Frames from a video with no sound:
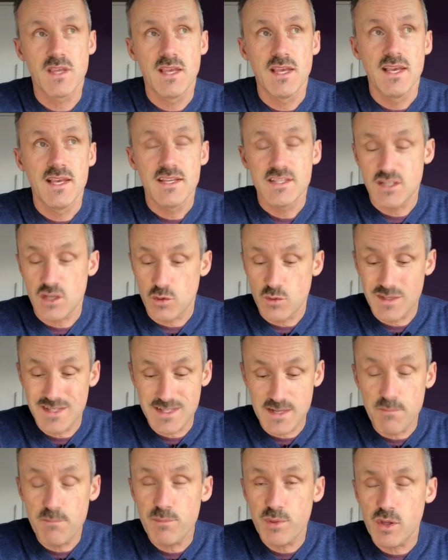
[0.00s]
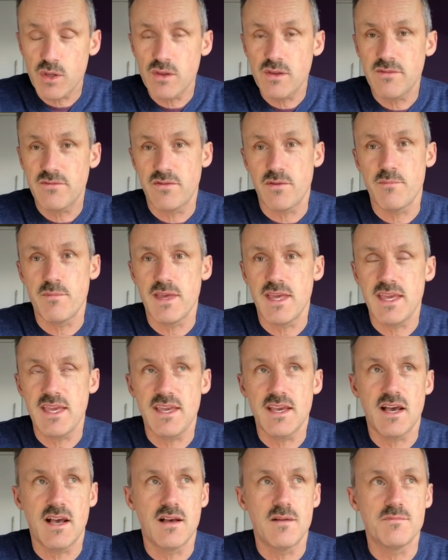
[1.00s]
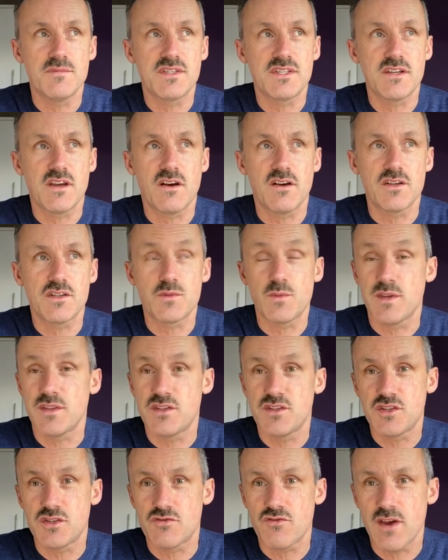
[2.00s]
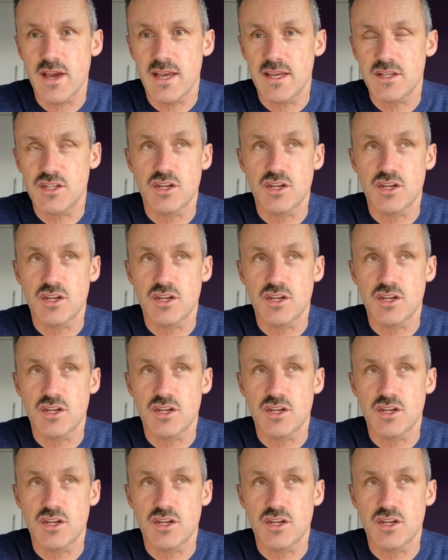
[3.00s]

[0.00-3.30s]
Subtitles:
So simple for me starts with stretch.